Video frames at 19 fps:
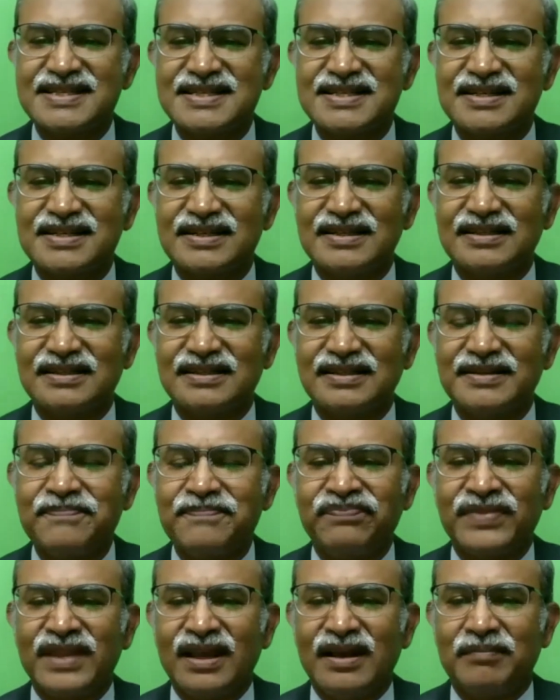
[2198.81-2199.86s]

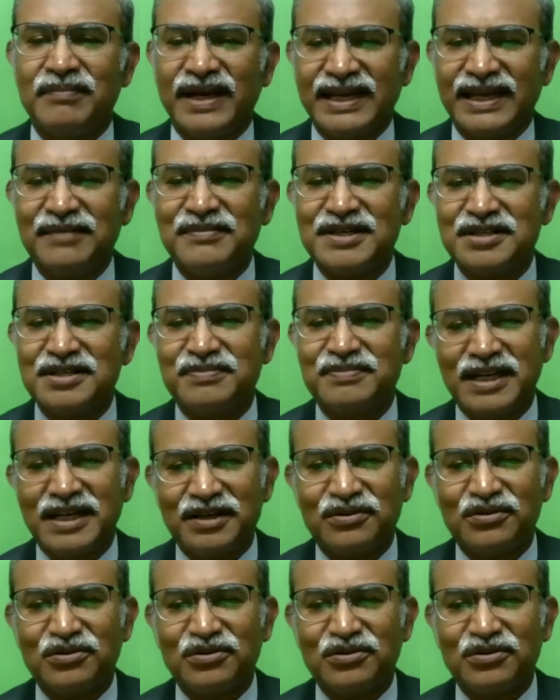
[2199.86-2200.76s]
my aim is mainly